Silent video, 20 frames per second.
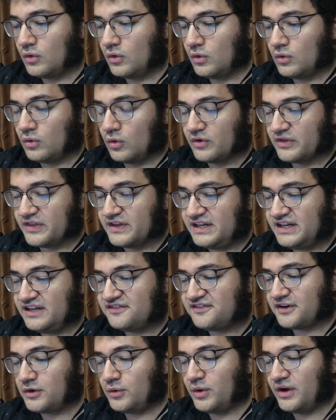or the needs
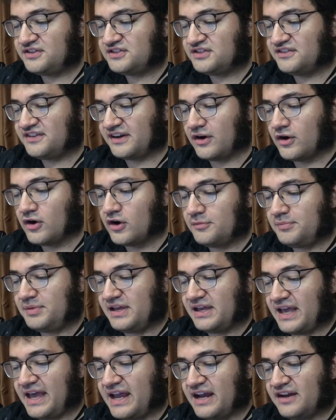or questions that aren't
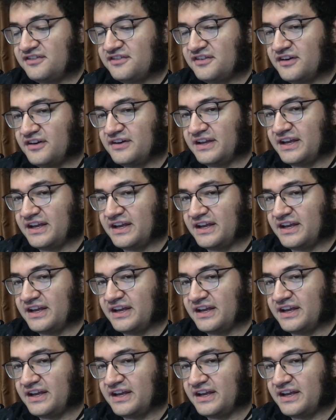being answered